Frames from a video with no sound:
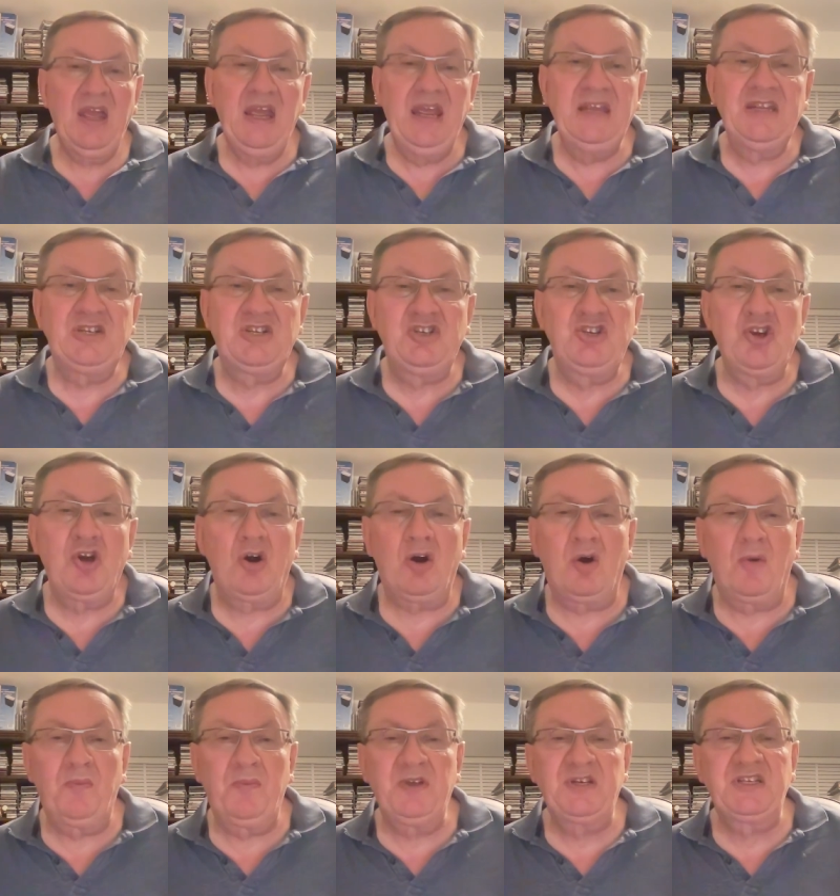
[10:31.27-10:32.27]
Its
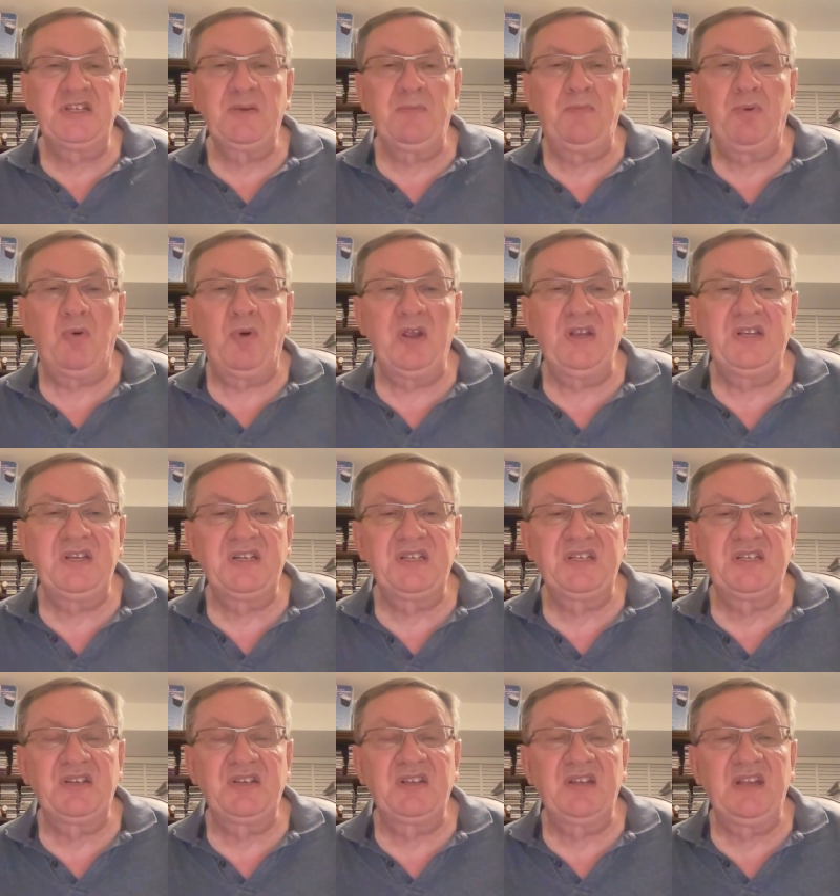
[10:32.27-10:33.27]
job is to point
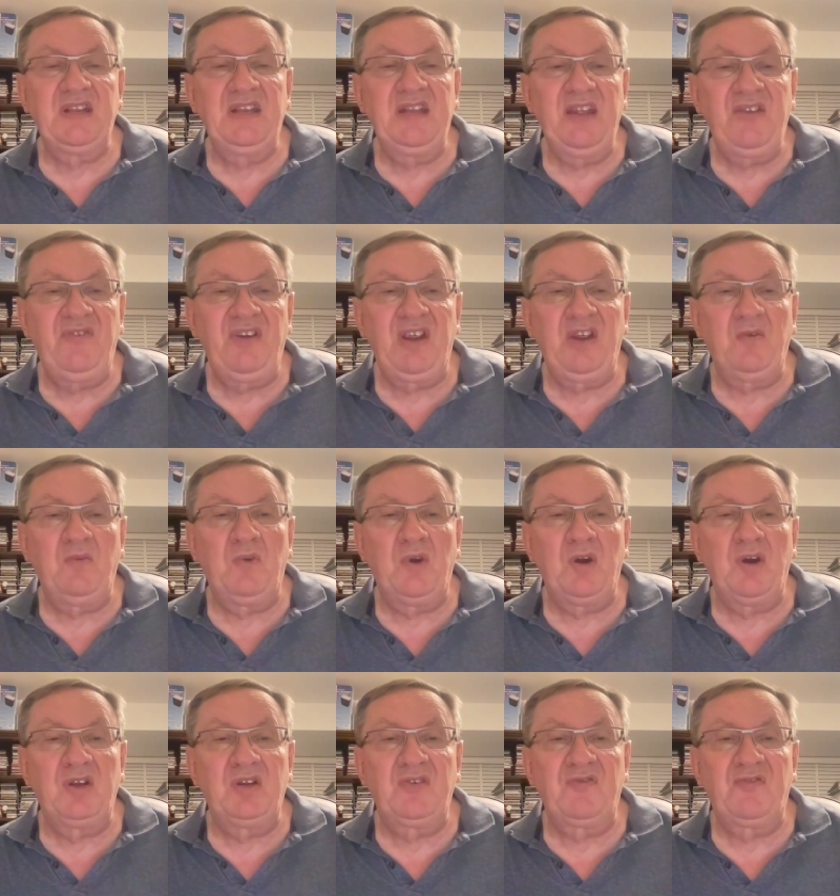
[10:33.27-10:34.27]
us to the living
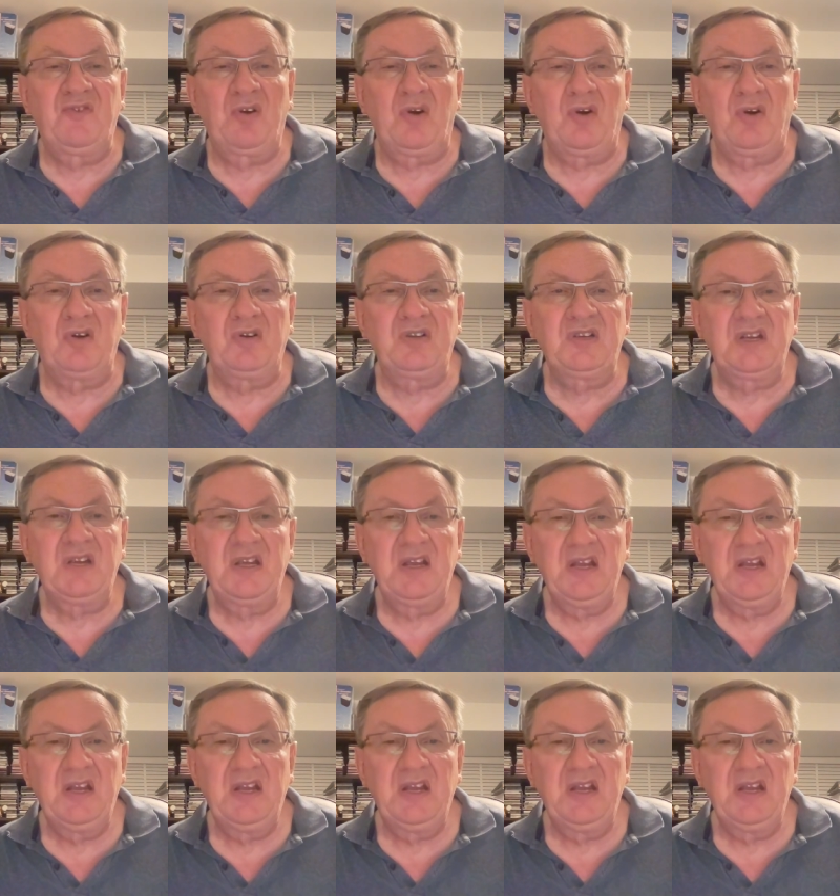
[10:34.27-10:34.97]
Word of God,